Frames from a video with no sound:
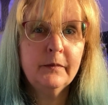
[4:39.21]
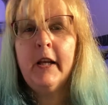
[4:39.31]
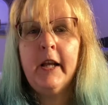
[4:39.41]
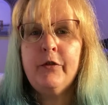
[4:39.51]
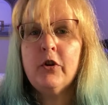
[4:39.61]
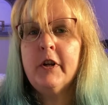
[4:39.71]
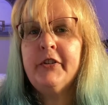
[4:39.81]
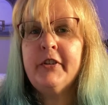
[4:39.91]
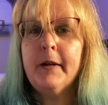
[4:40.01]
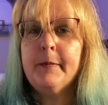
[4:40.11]
If you're going to
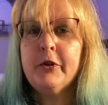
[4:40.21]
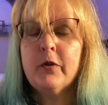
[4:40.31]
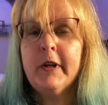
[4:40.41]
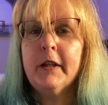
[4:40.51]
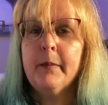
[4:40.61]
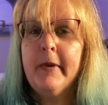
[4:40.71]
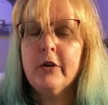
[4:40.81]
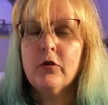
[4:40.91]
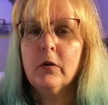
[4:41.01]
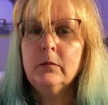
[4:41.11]
set up a tree in the
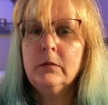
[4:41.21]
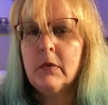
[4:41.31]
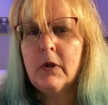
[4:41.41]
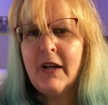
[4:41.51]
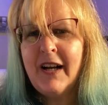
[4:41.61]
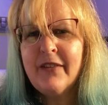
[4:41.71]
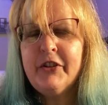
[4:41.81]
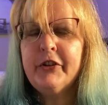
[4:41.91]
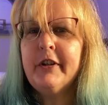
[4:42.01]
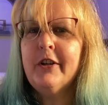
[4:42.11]
bedroom,
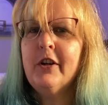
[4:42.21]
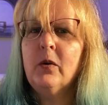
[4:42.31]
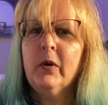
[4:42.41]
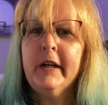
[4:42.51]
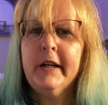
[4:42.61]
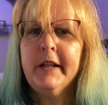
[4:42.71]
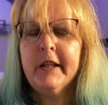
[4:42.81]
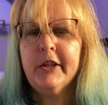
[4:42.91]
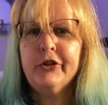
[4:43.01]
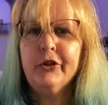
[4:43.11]
obviously you don't want
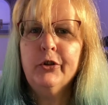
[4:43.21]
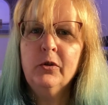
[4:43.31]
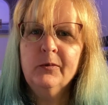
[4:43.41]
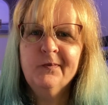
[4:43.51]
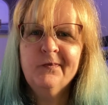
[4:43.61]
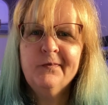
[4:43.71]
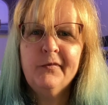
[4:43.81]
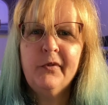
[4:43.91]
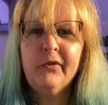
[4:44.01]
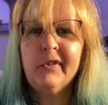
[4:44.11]
anything too
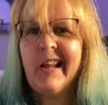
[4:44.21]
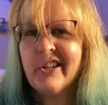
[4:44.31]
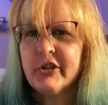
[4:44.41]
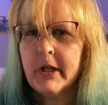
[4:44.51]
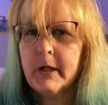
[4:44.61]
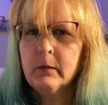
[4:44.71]
flashy.